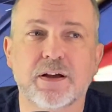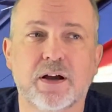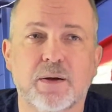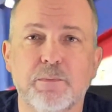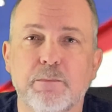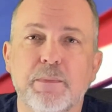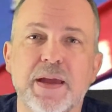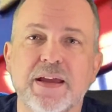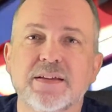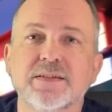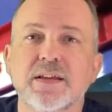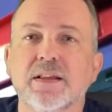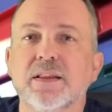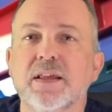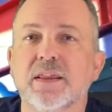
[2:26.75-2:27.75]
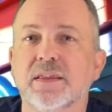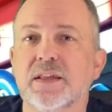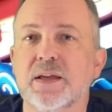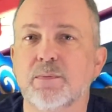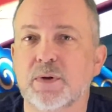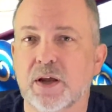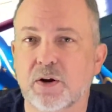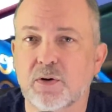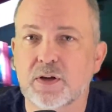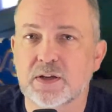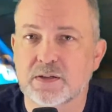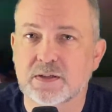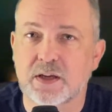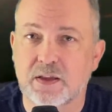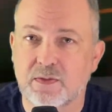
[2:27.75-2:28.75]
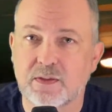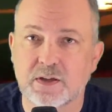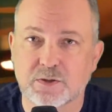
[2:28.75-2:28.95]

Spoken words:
amazingly themed areas in this